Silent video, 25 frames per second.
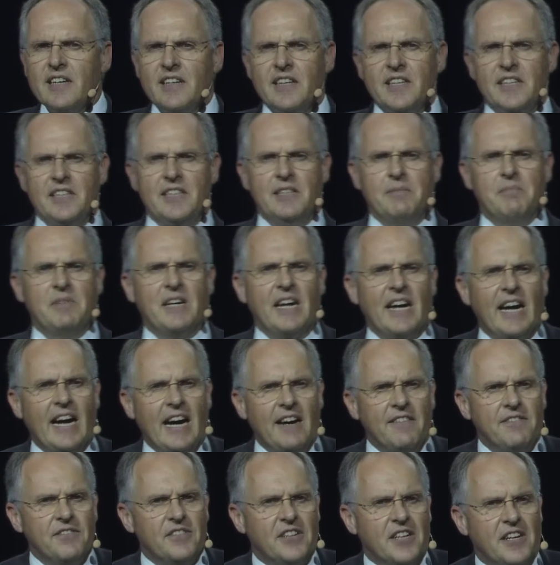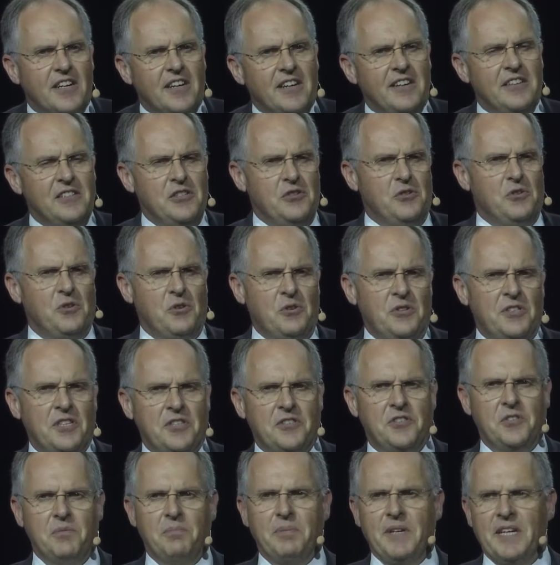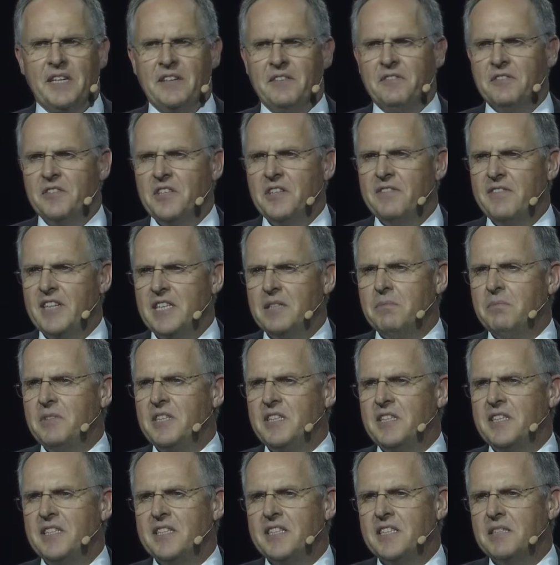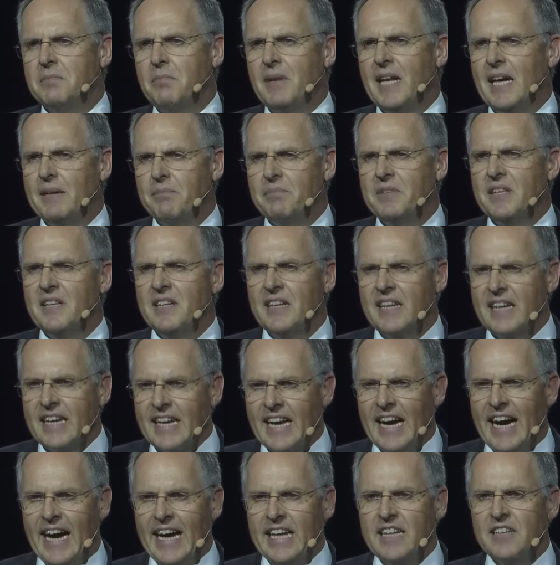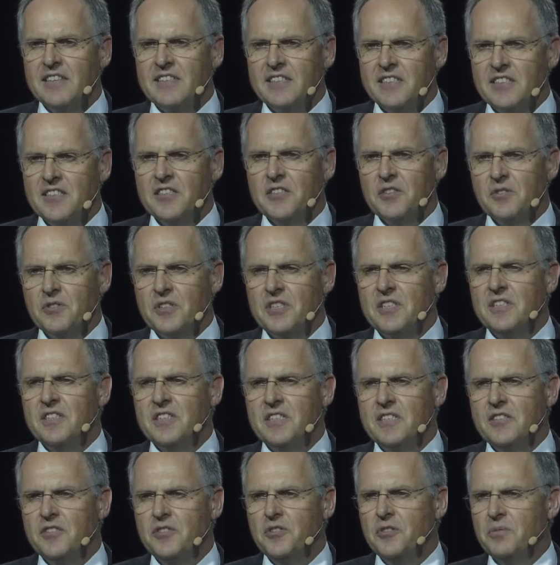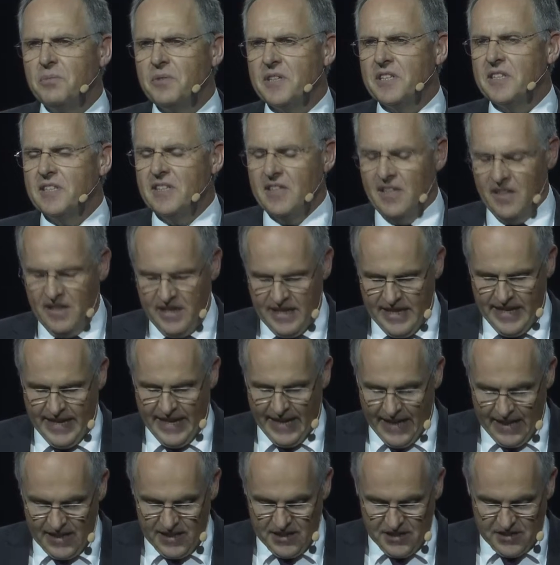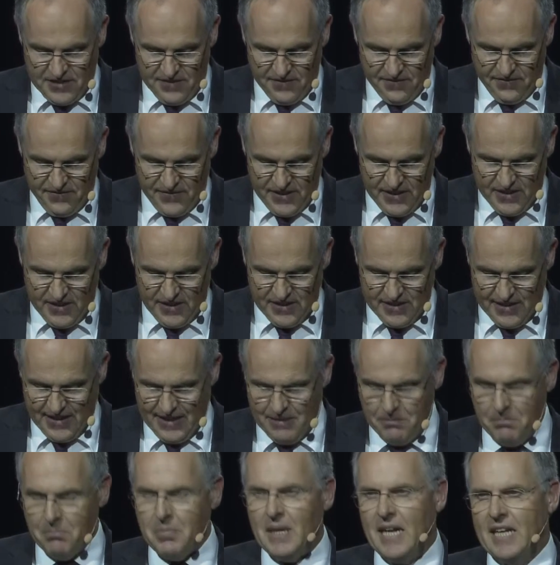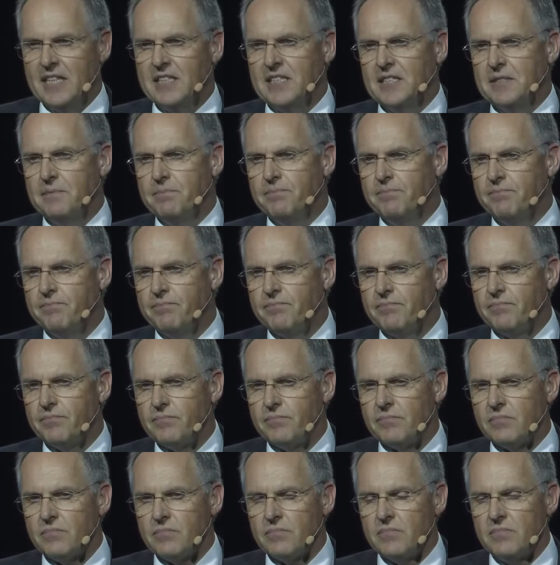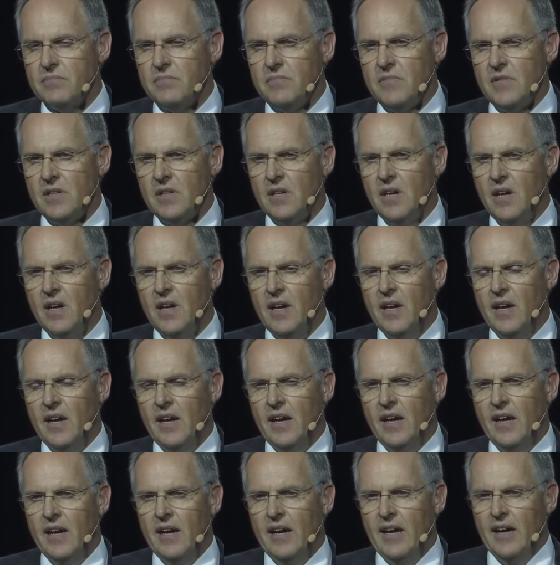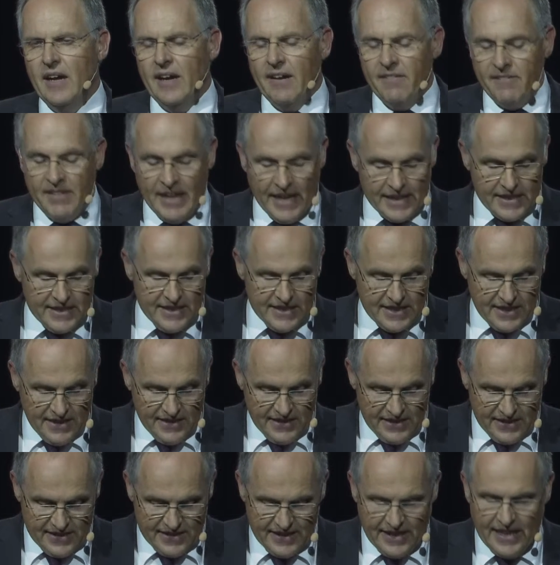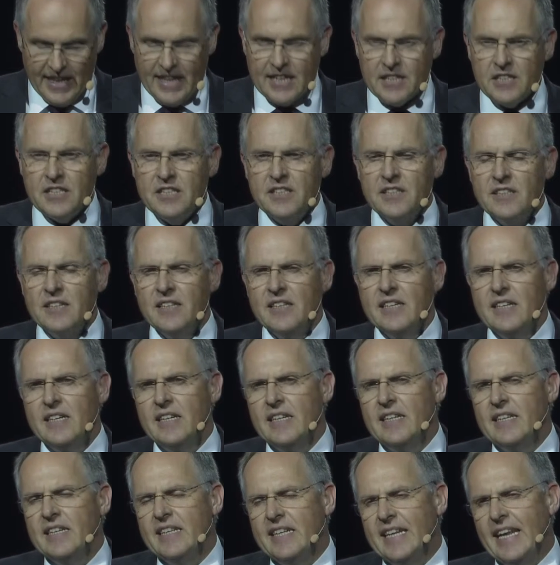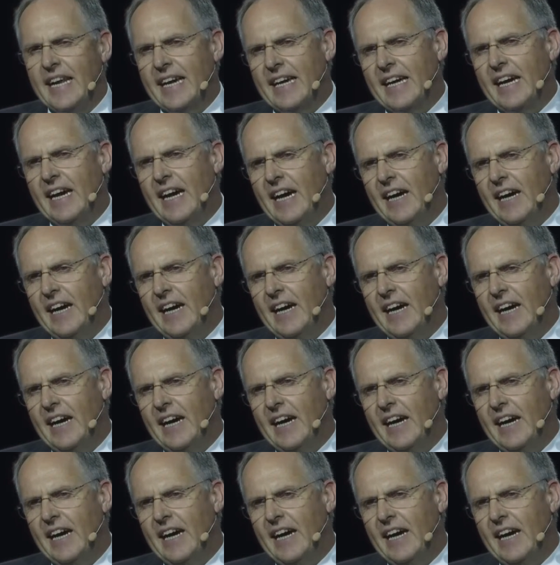you can try later on, you can try to put these utensils, these things into a Crafter, and I can tell you that there's going to be a space for everything. The